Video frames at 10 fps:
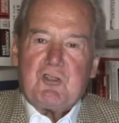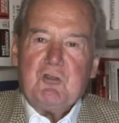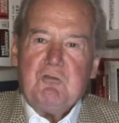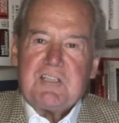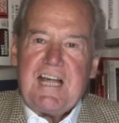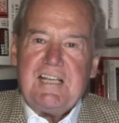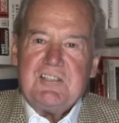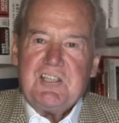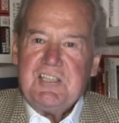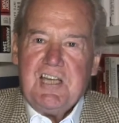two
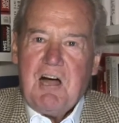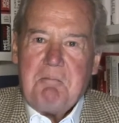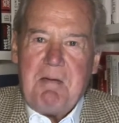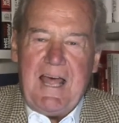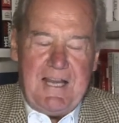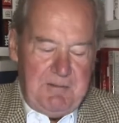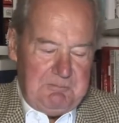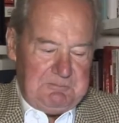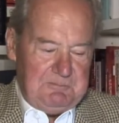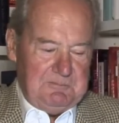talented young men,
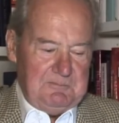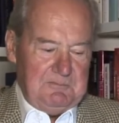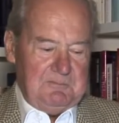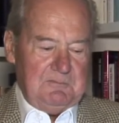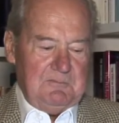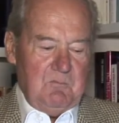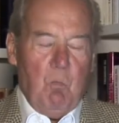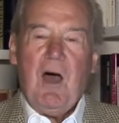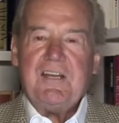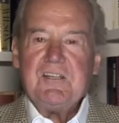
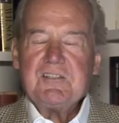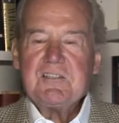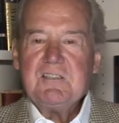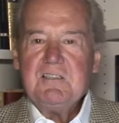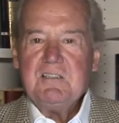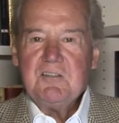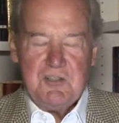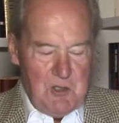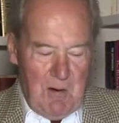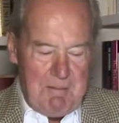Winant, the
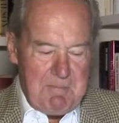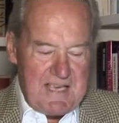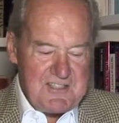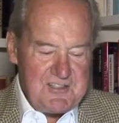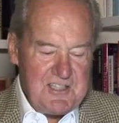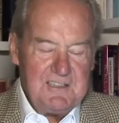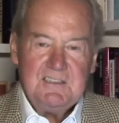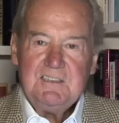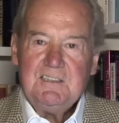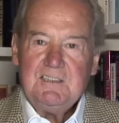new ambassador,
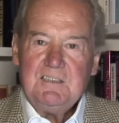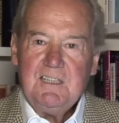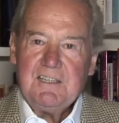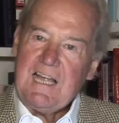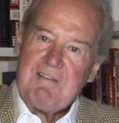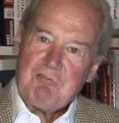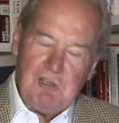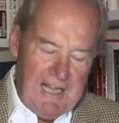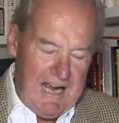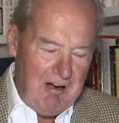and
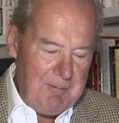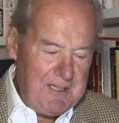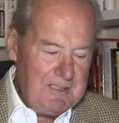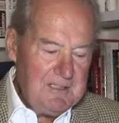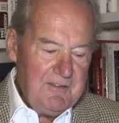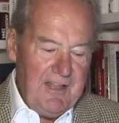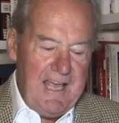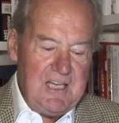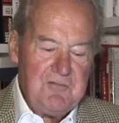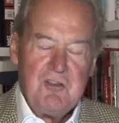Averell Harriman, the
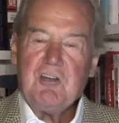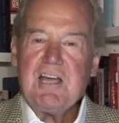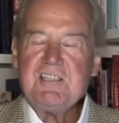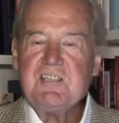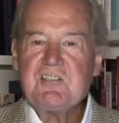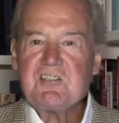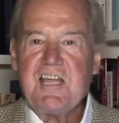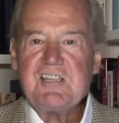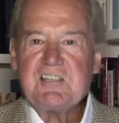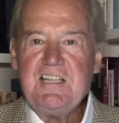head of the United
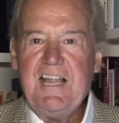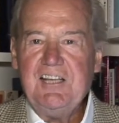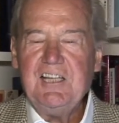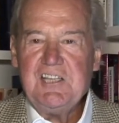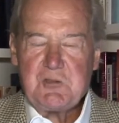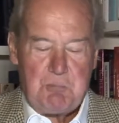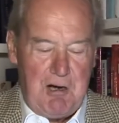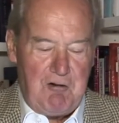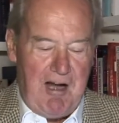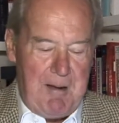States Lend-Lease
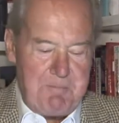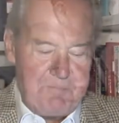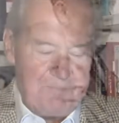program.